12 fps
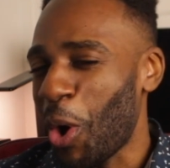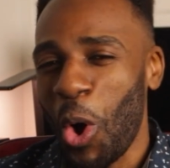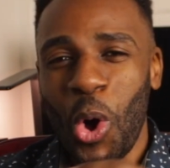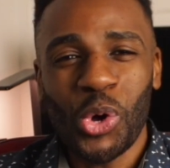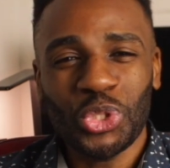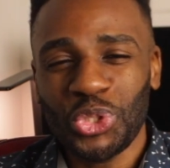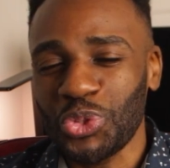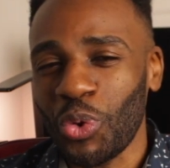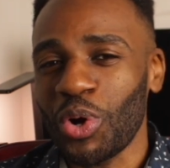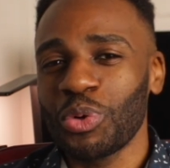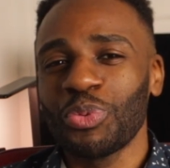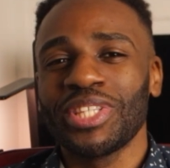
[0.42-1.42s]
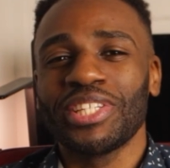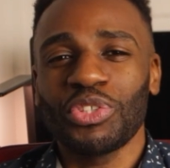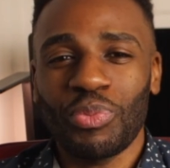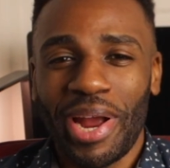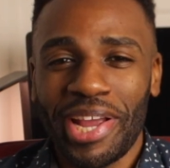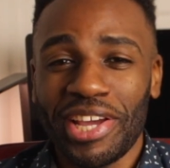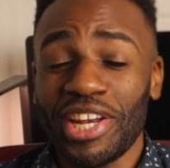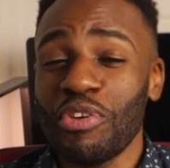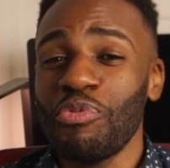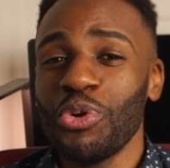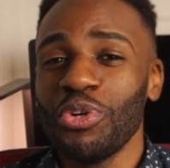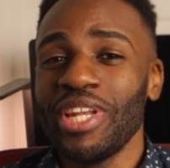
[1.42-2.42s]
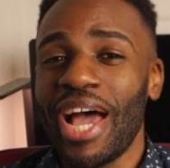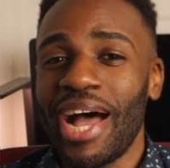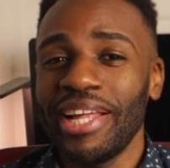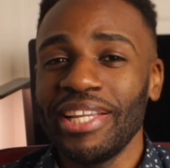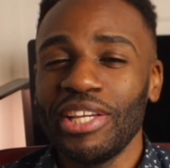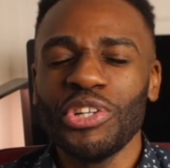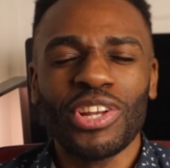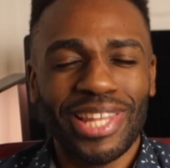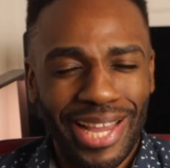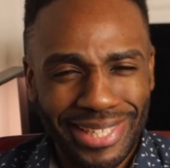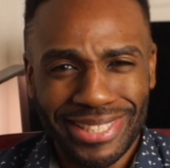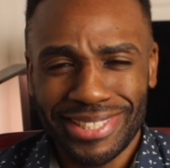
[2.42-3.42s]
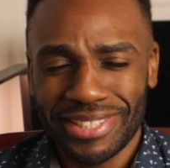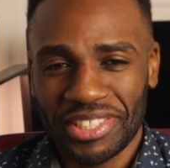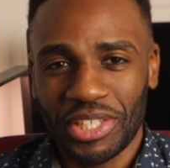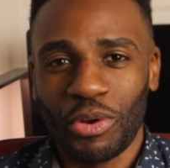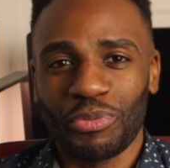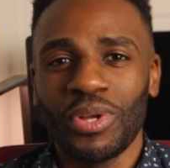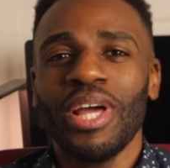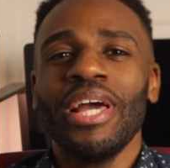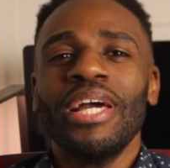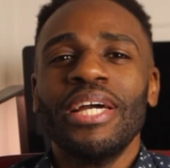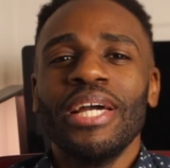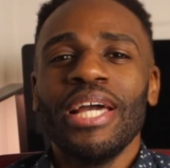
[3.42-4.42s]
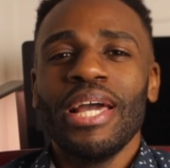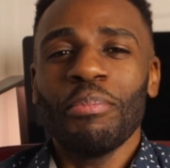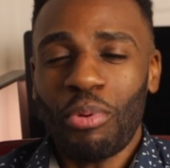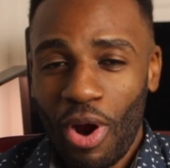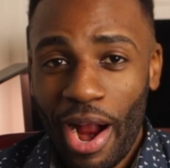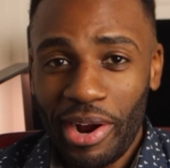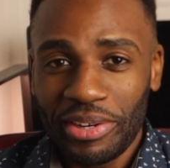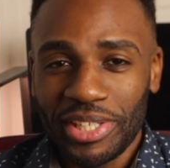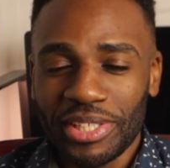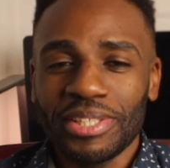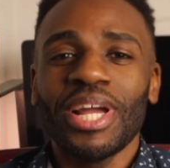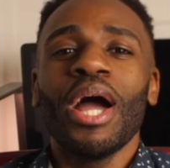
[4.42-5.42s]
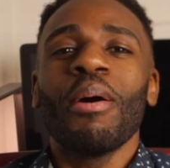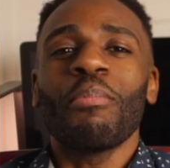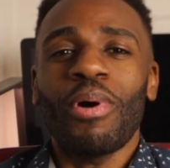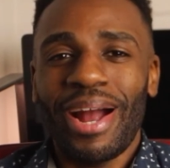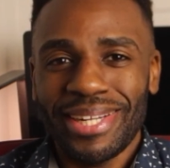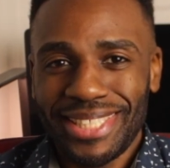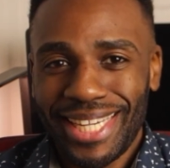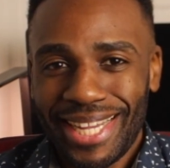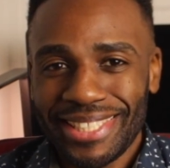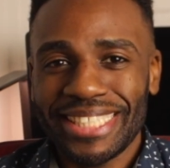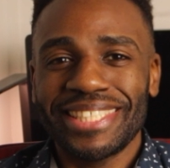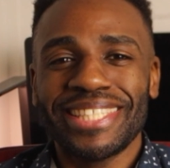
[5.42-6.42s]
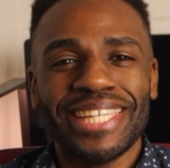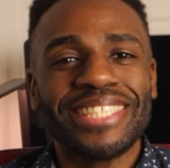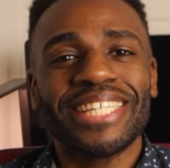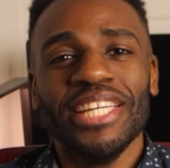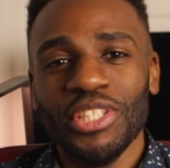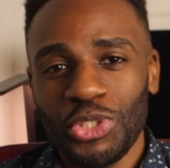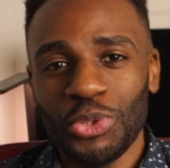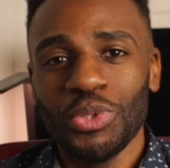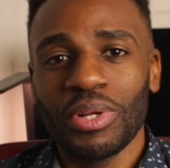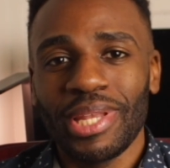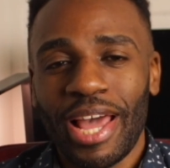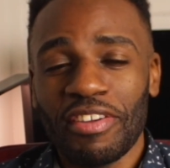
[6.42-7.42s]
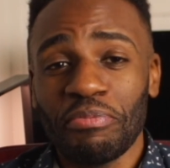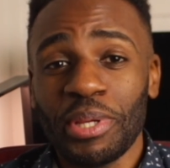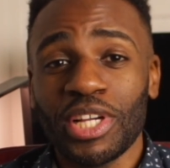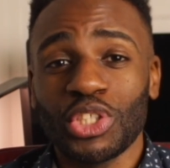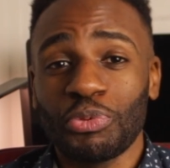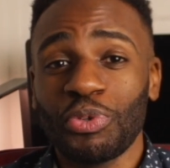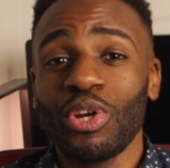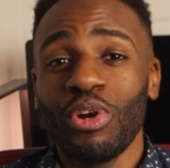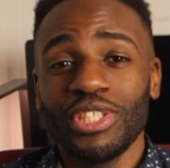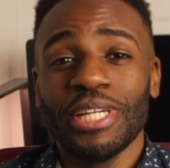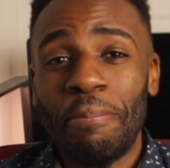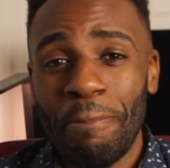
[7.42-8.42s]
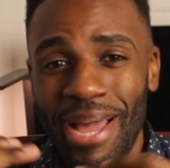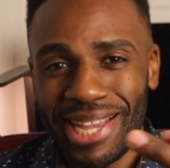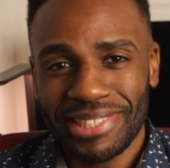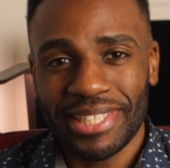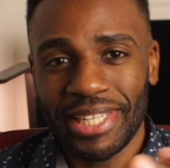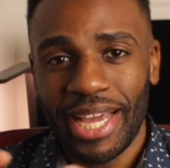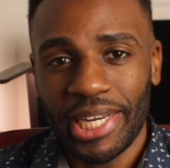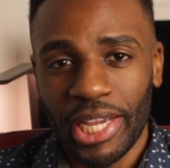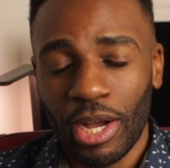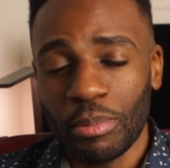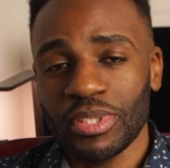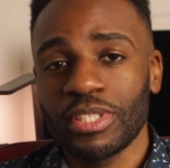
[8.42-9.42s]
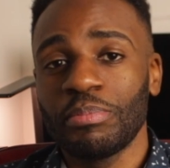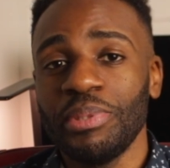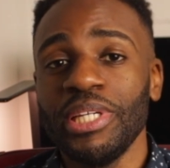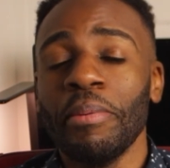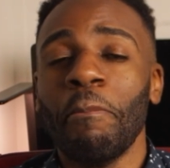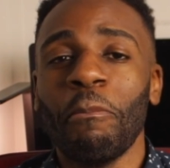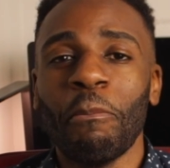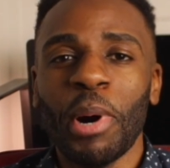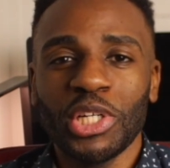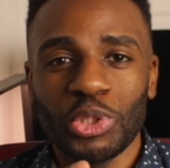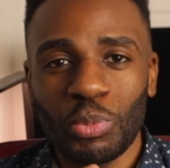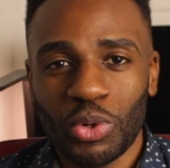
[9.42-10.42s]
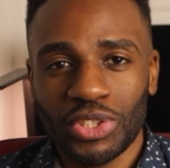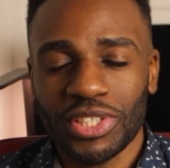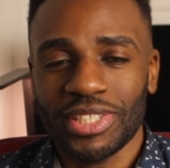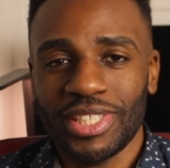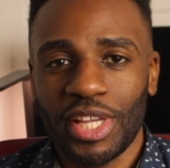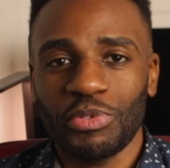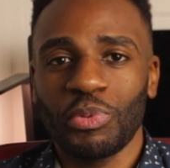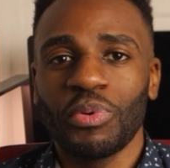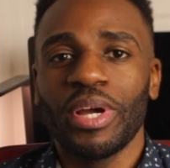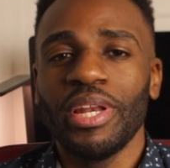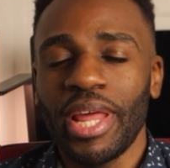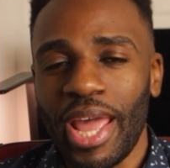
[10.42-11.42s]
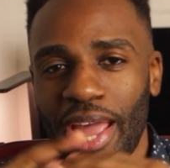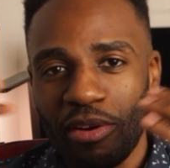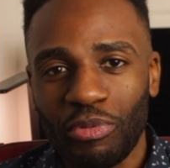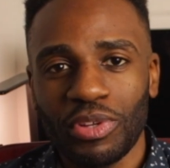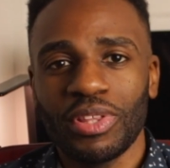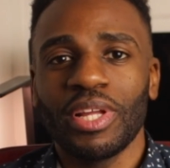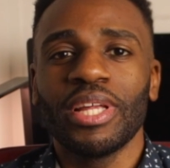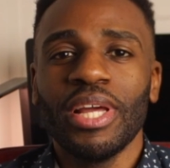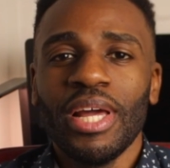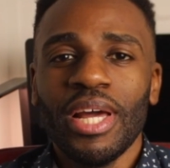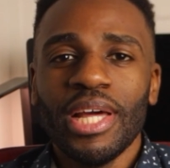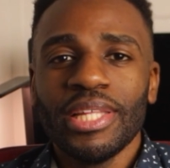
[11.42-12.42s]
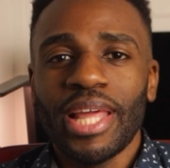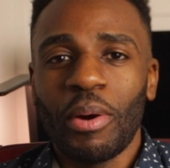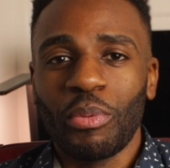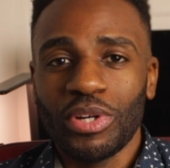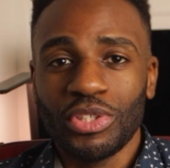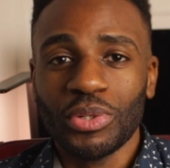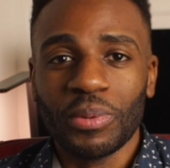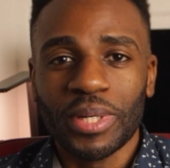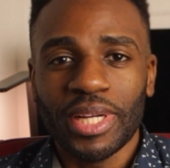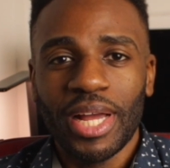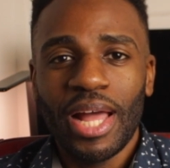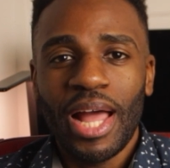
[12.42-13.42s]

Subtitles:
all struggle with this right here. And if you're not, you're lying to yourself. Priority. Prioritizing things into your life. Because if we learn to master that, it helps us be much more successful in everything that we're doing.